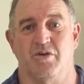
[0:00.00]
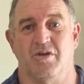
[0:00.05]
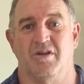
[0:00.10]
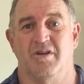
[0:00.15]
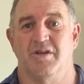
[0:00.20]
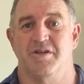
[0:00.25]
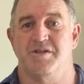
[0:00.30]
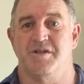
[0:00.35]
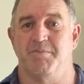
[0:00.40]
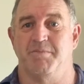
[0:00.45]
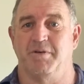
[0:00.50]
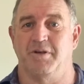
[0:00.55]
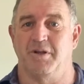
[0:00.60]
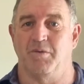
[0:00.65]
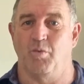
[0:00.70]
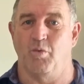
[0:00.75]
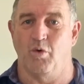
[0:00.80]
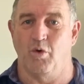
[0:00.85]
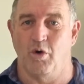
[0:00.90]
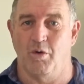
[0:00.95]
It simply
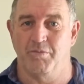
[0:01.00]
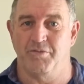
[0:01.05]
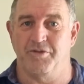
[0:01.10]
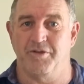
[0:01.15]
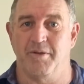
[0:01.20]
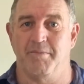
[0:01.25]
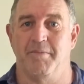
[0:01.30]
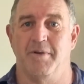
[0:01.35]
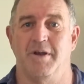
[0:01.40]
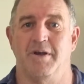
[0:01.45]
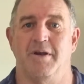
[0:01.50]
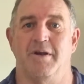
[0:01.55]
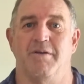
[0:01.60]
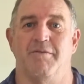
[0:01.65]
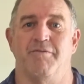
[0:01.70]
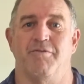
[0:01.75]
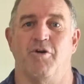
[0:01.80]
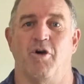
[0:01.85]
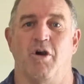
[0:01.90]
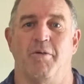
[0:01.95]
warms the immediate
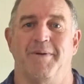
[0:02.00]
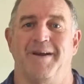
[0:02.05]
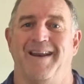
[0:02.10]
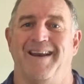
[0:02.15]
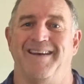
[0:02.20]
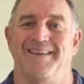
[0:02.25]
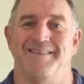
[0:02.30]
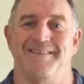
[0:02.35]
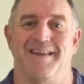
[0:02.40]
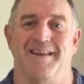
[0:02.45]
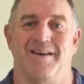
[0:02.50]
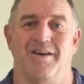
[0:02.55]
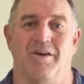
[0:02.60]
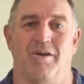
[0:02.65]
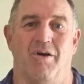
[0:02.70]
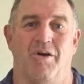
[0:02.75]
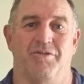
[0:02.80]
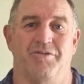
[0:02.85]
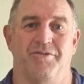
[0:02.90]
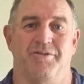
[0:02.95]
environment and is then
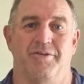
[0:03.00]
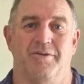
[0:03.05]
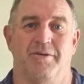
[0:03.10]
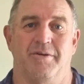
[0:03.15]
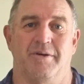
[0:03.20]
lost.